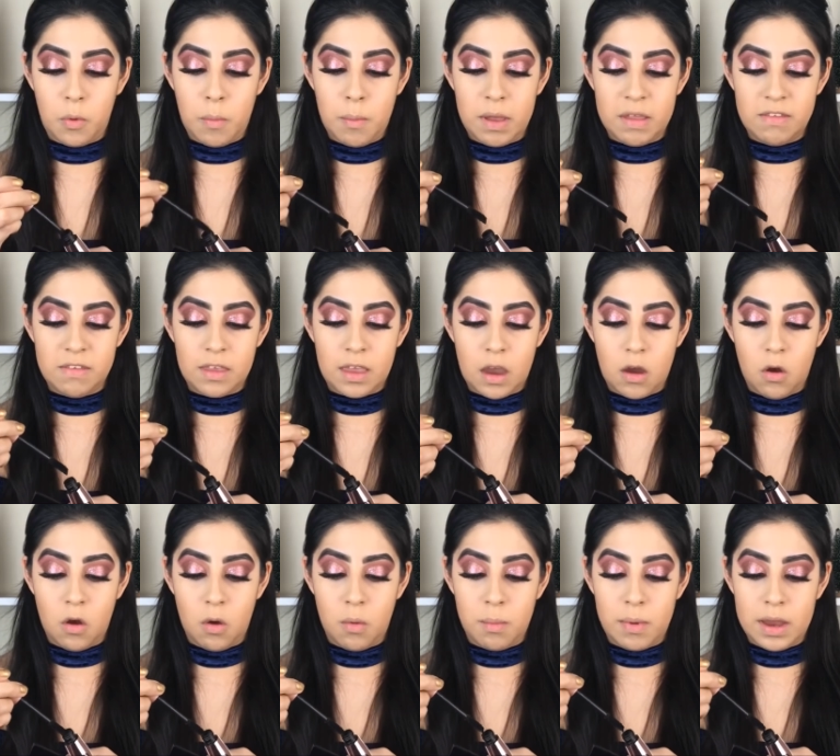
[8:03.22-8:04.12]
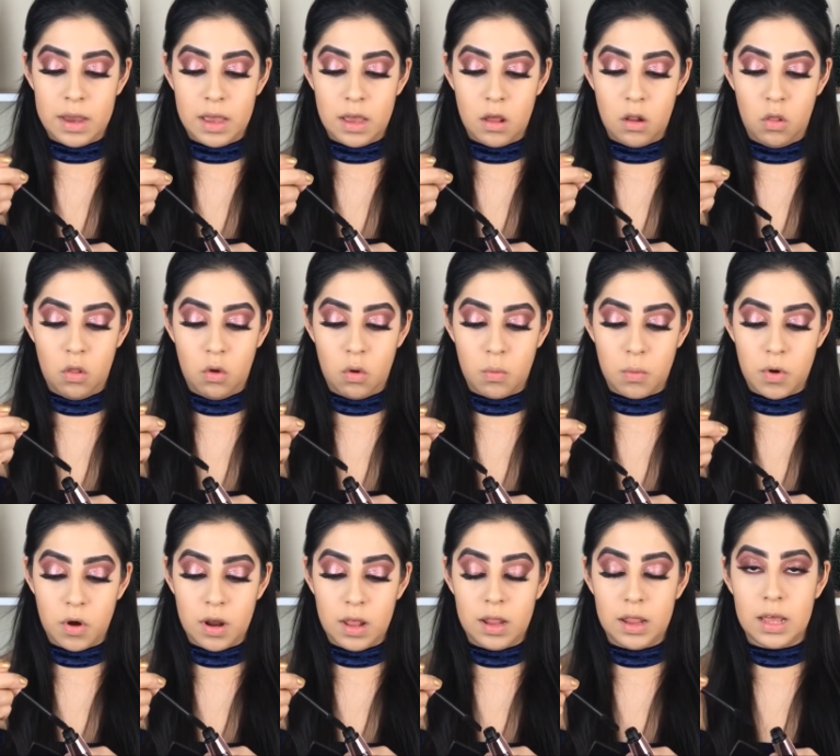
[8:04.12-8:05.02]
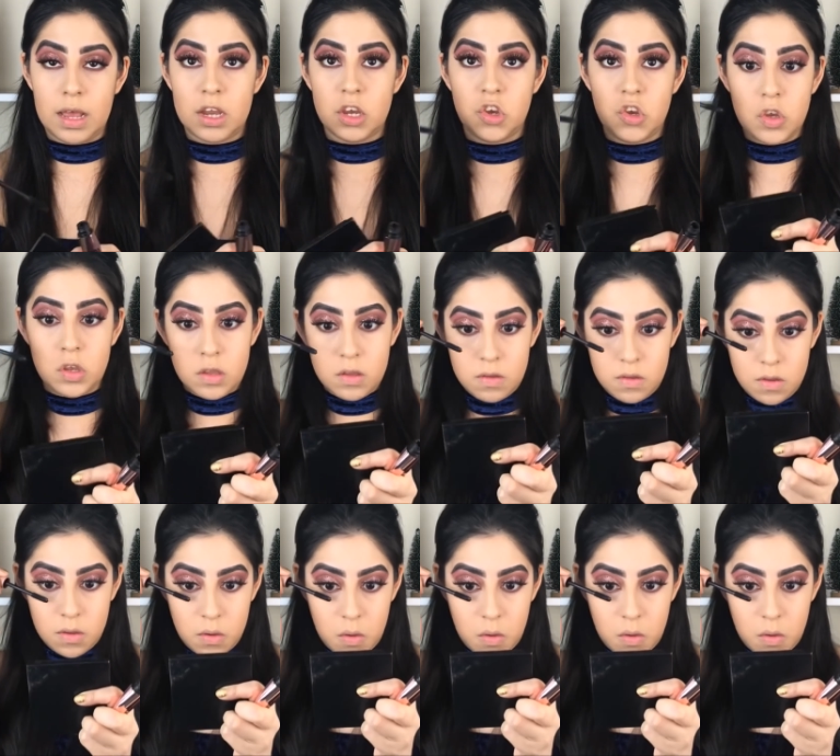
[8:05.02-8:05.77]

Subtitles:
mascara on my lower lashes.